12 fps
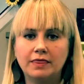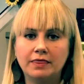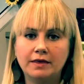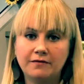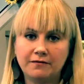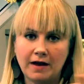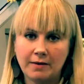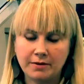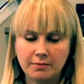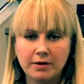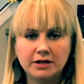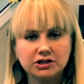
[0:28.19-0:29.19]
and the
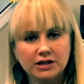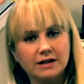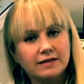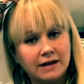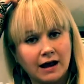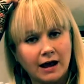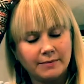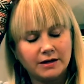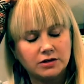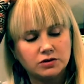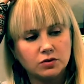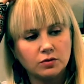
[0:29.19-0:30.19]
family budget that I'm
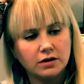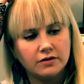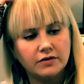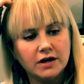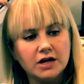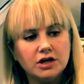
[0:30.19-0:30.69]
in control of.